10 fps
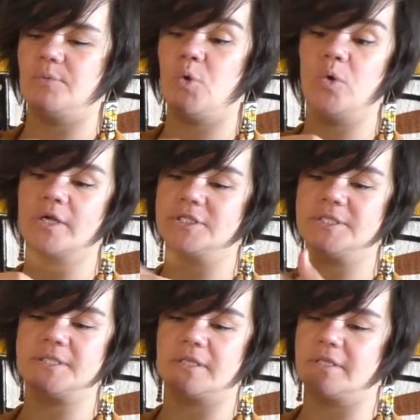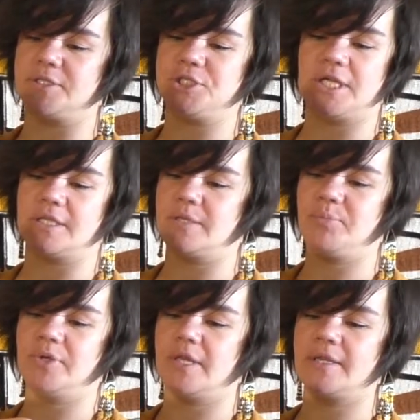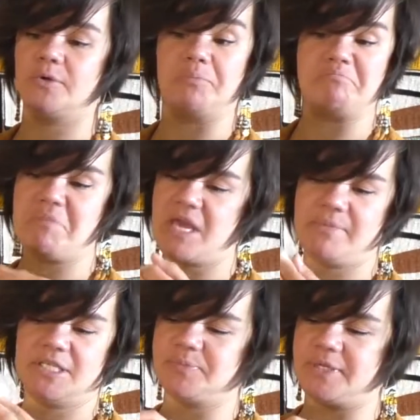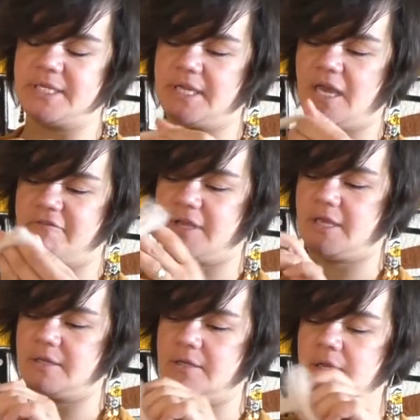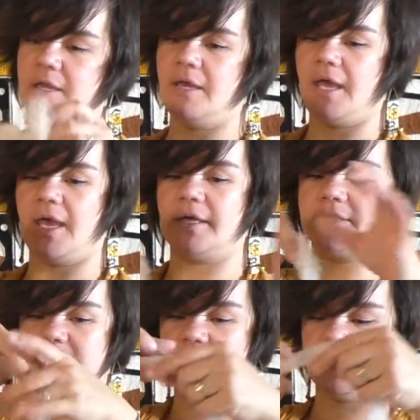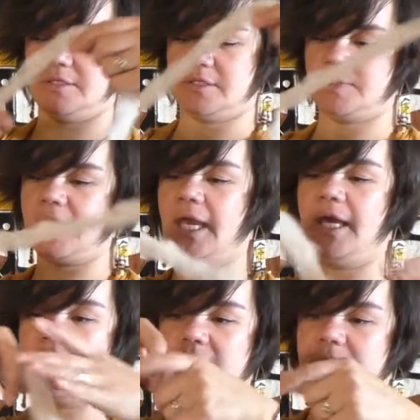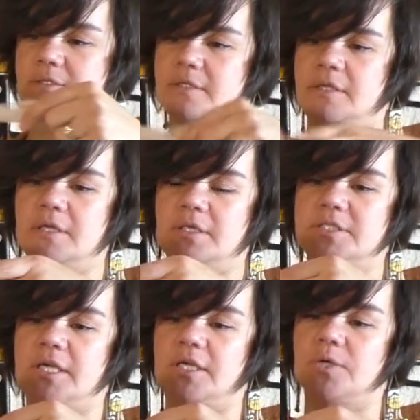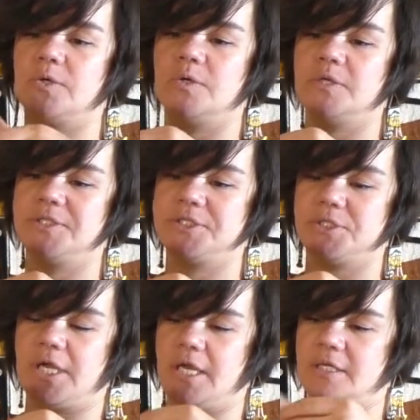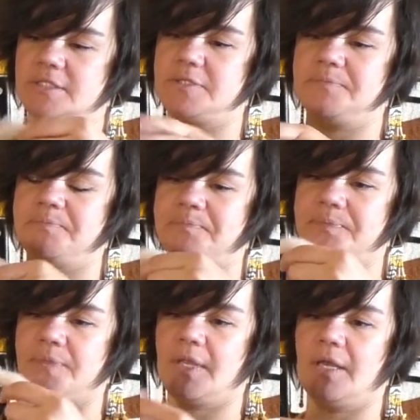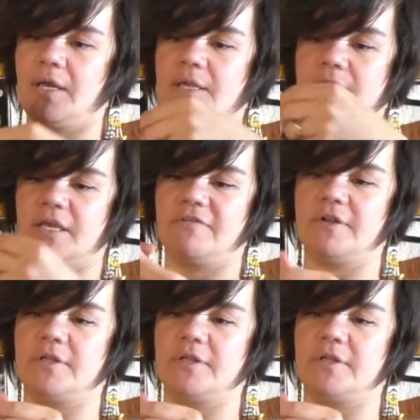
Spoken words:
or just gently pull on it, or maybe split it in half again. And you can take your whole strand, kind of give it a